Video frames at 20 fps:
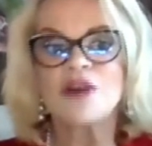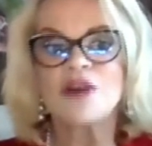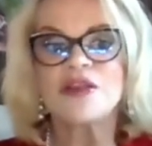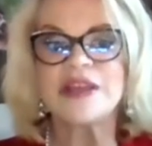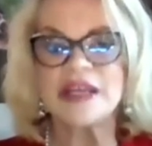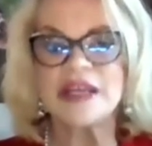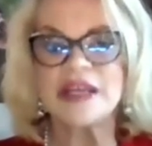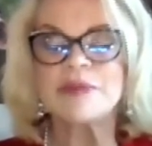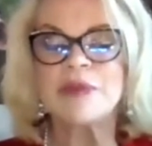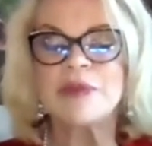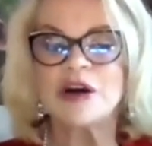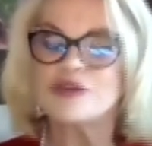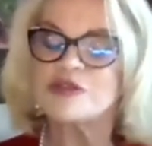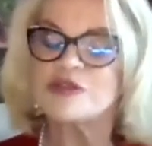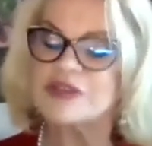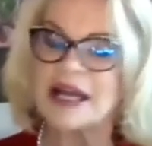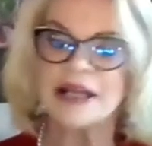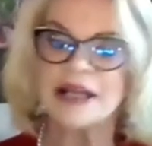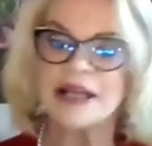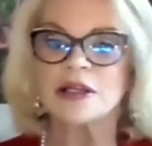the most
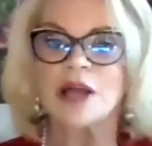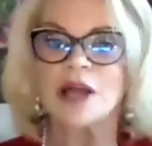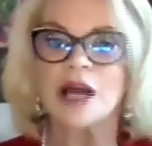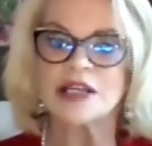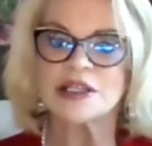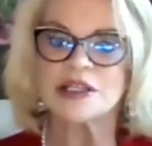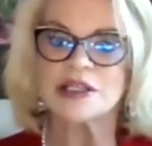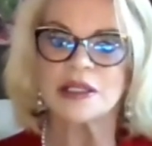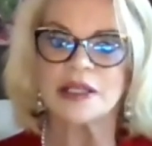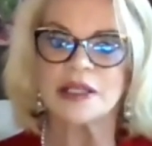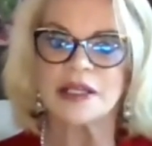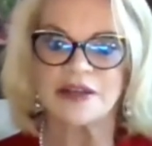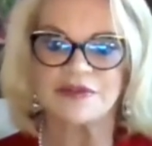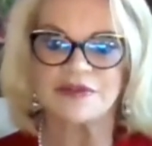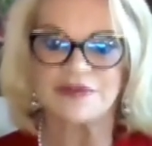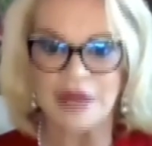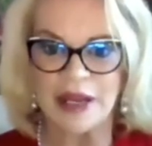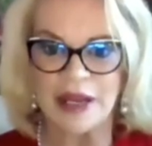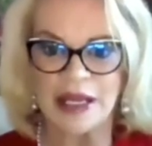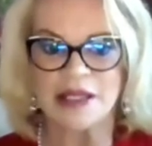technologically
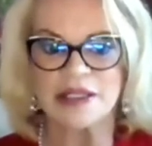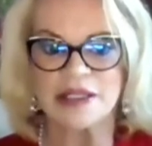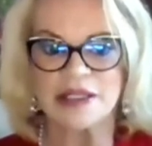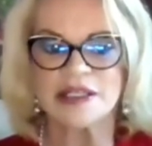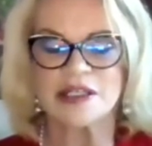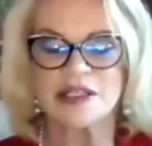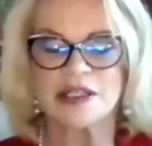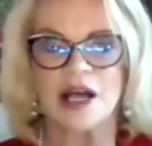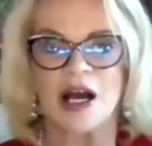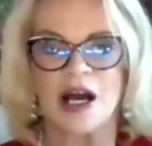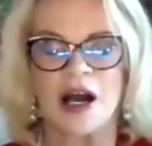advanced